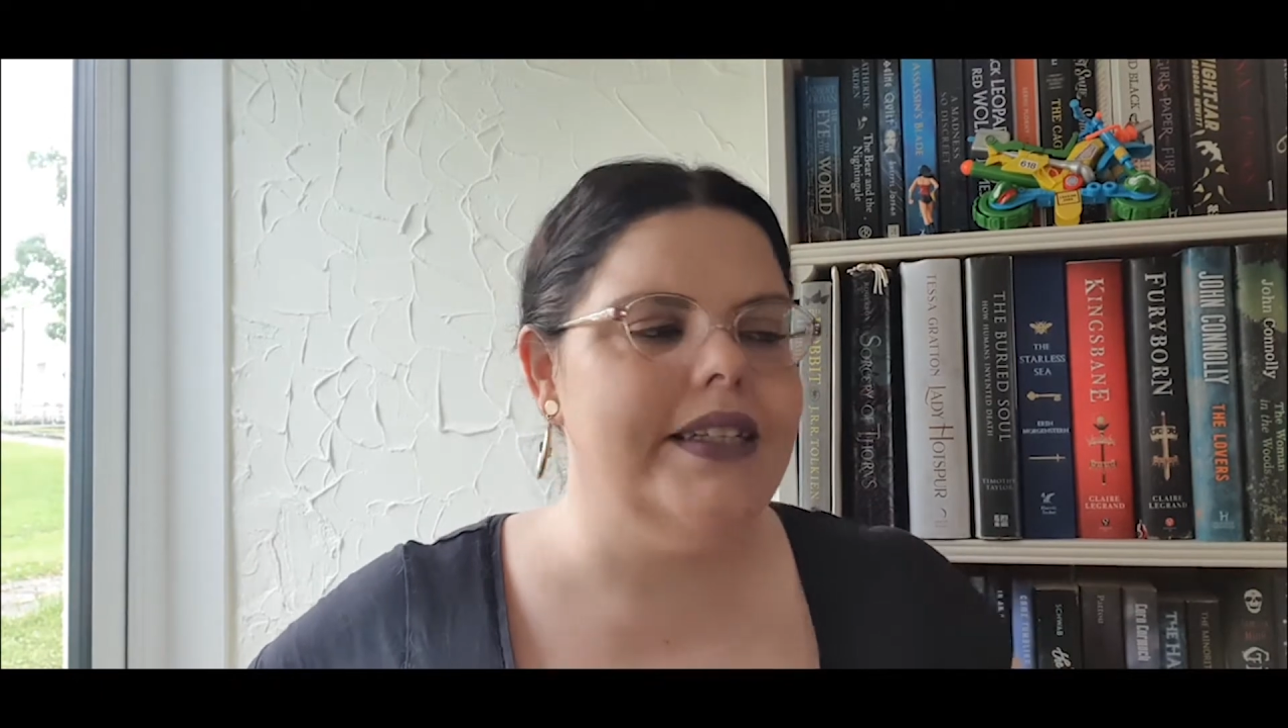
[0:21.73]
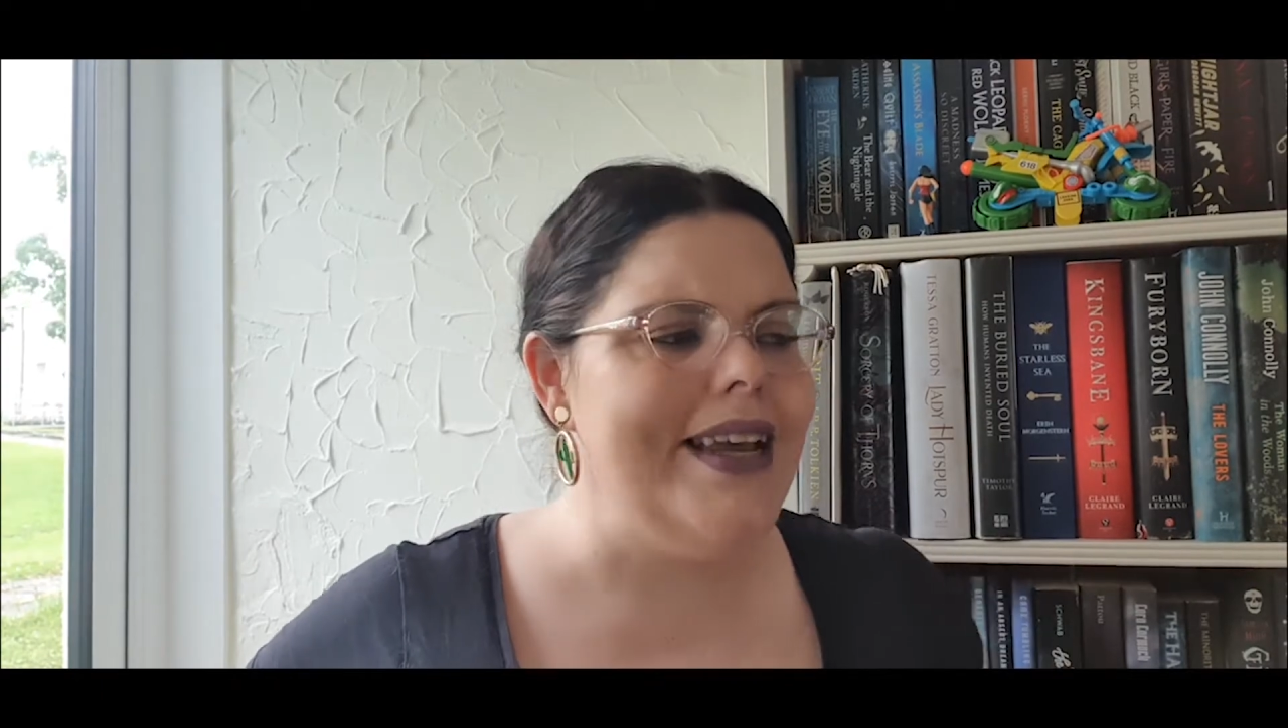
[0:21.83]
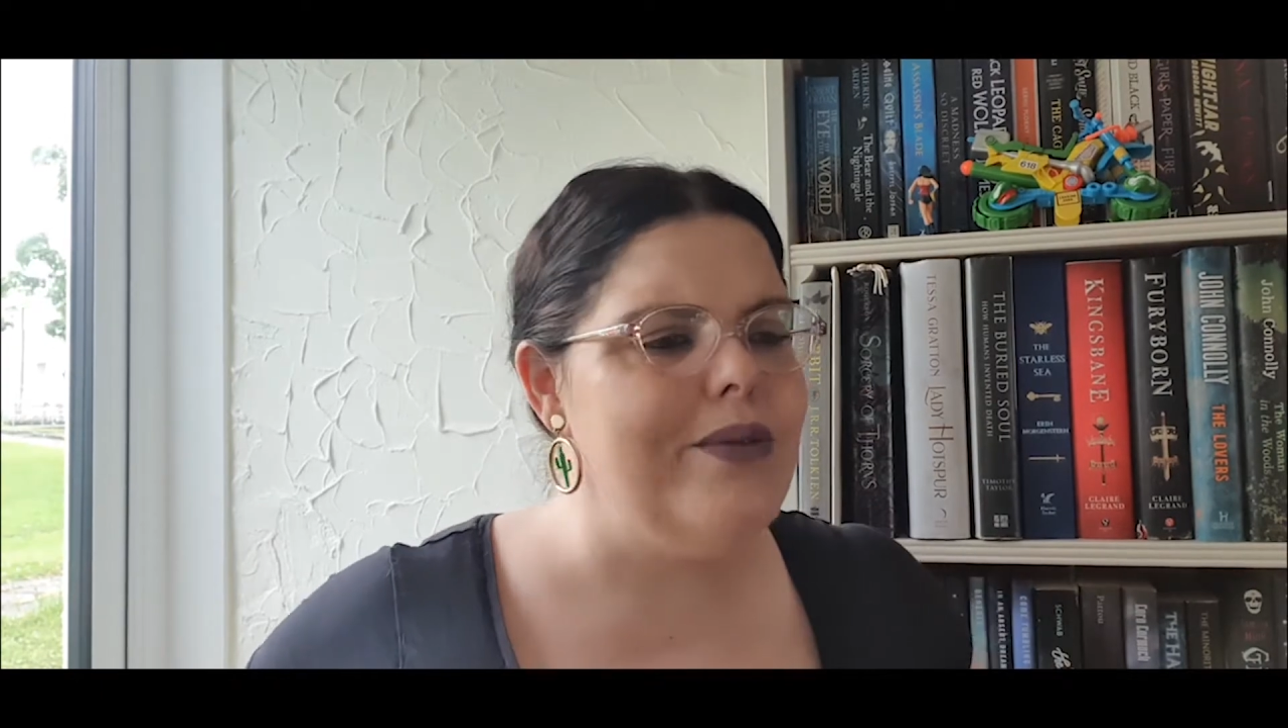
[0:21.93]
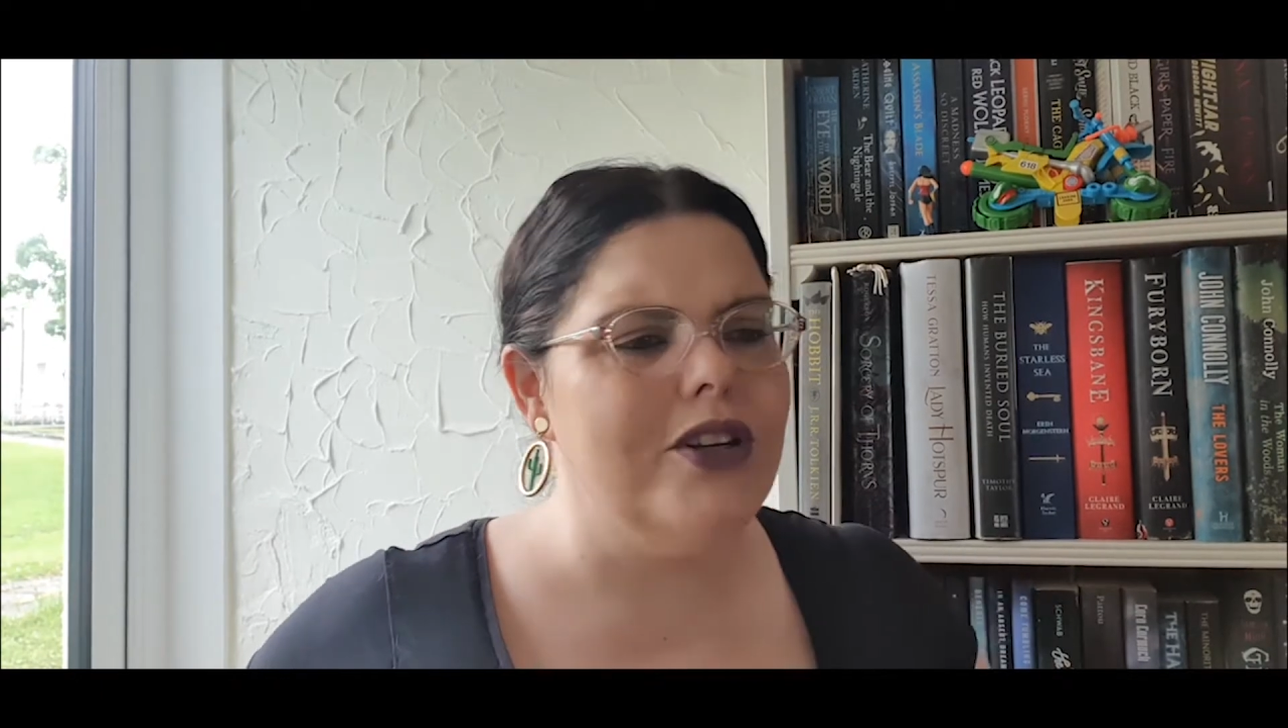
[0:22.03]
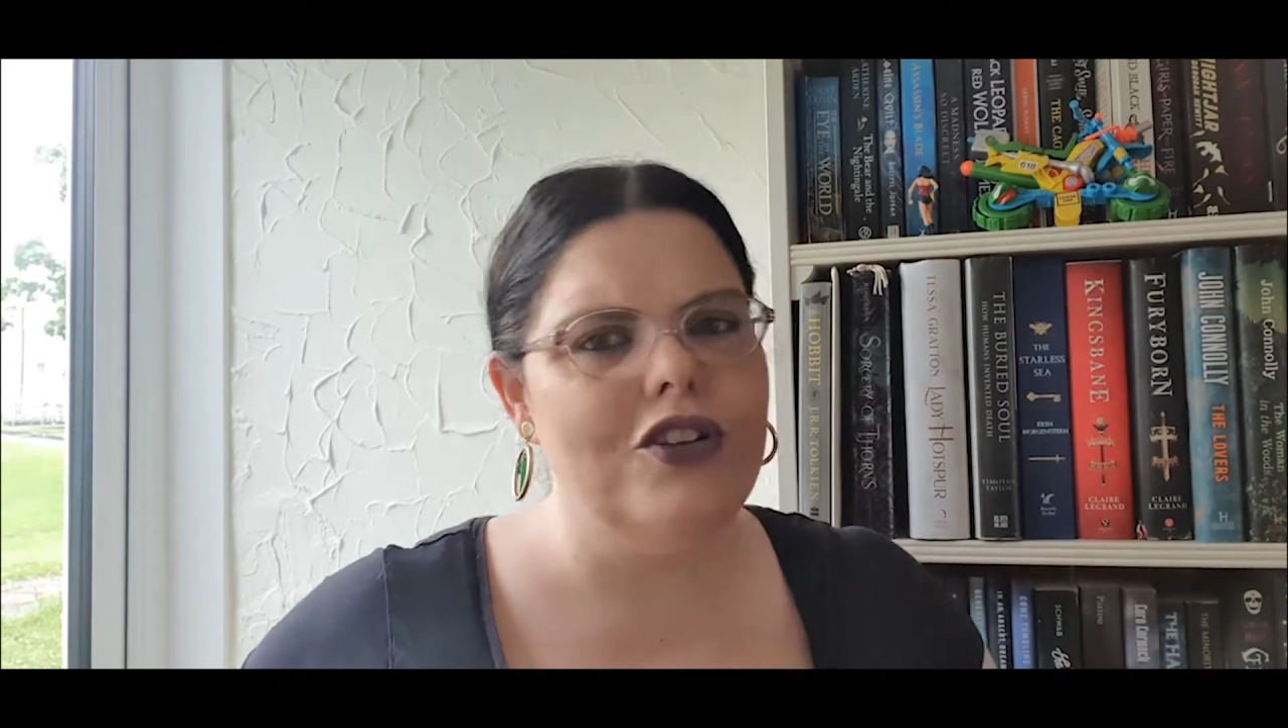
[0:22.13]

today I want to